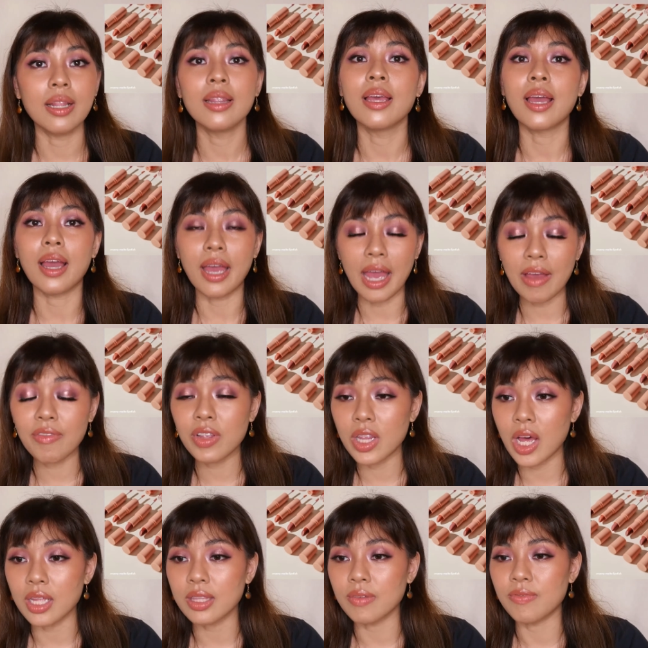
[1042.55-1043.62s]
Like, I have a
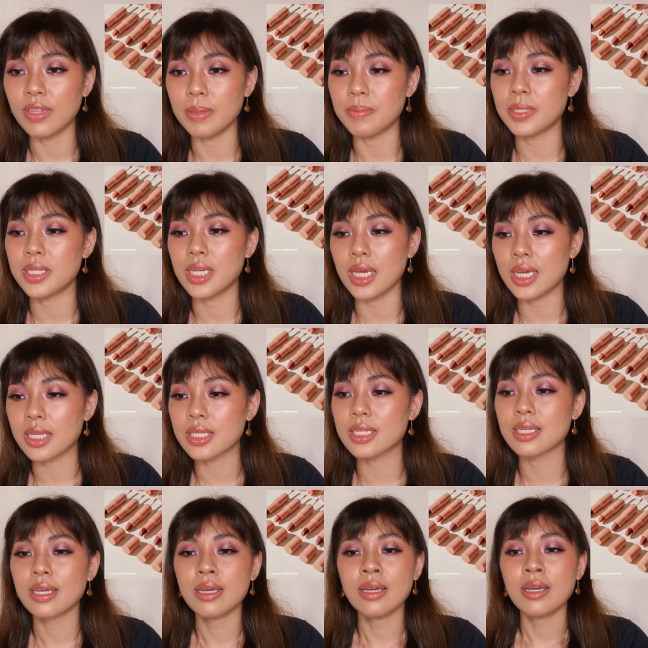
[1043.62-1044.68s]
lot of lipsticks.